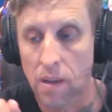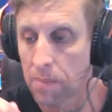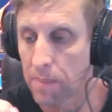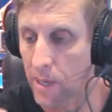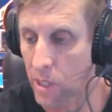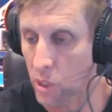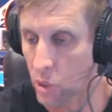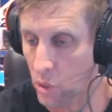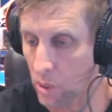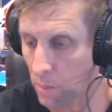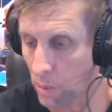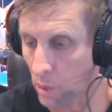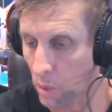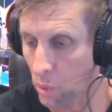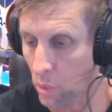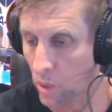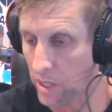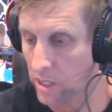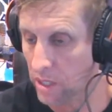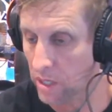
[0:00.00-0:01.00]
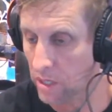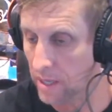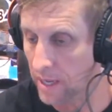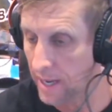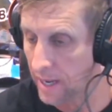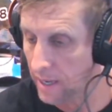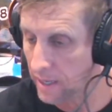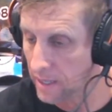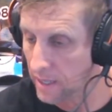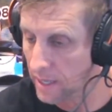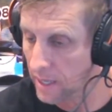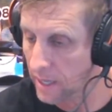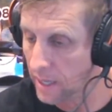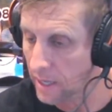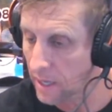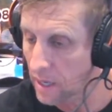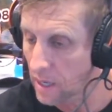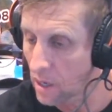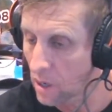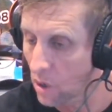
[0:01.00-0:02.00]
Make sure you put a question down
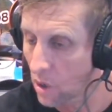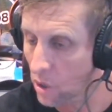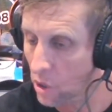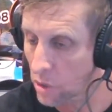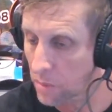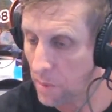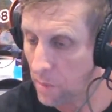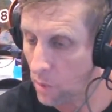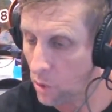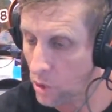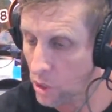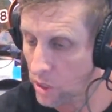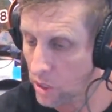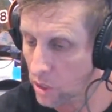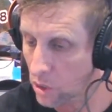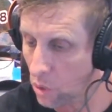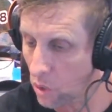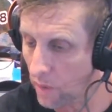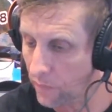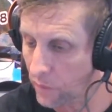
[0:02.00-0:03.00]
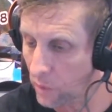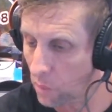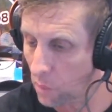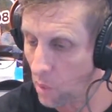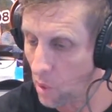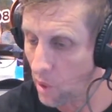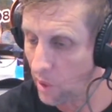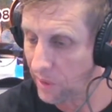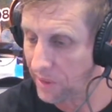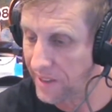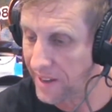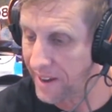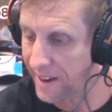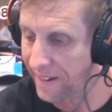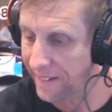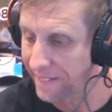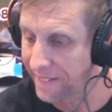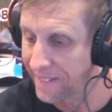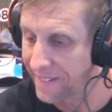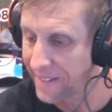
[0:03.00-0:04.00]
here. I've been watching this guy for a while
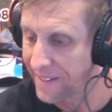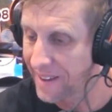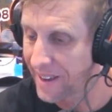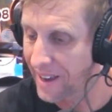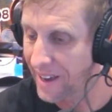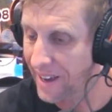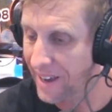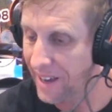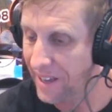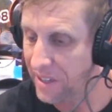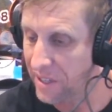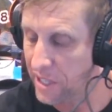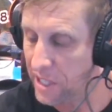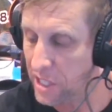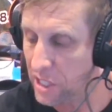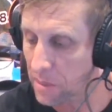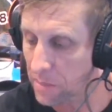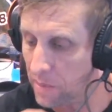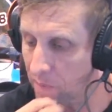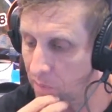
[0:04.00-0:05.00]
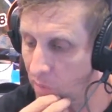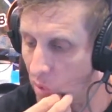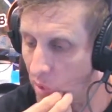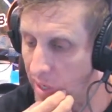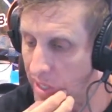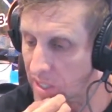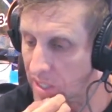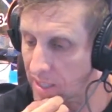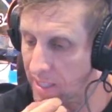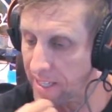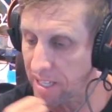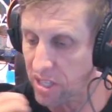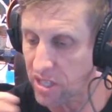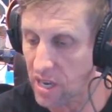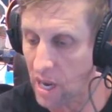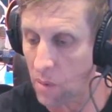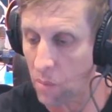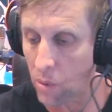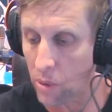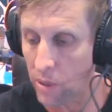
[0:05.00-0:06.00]
now. Need some advice. Let us
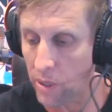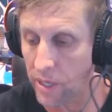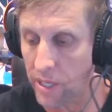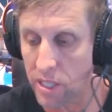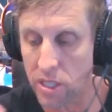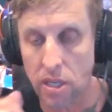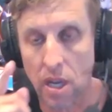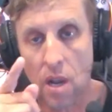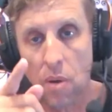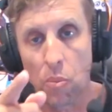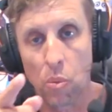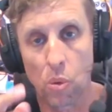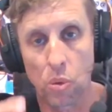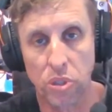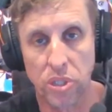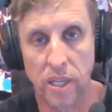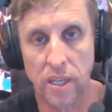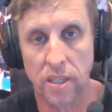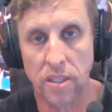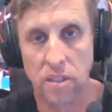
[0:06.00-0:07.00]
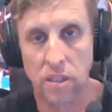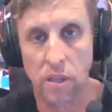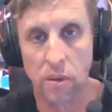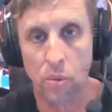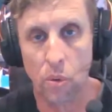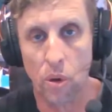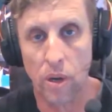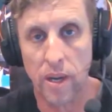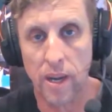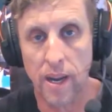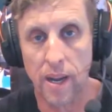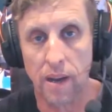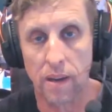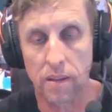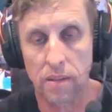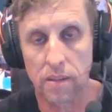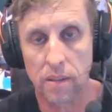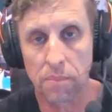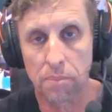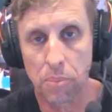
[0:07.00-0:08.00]
know what it is, and we'll send it to you right
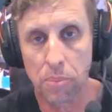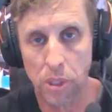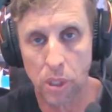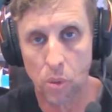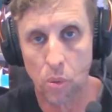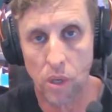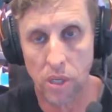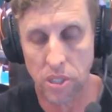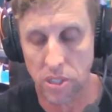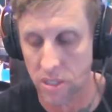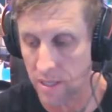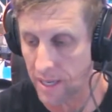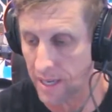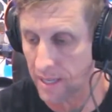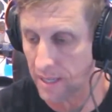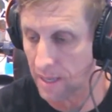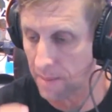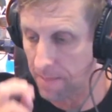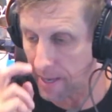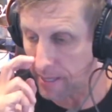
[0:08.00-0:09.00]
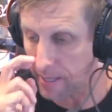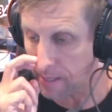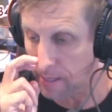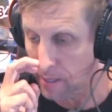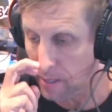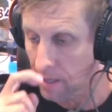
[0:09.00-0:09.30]
now. Put the question down there, mate.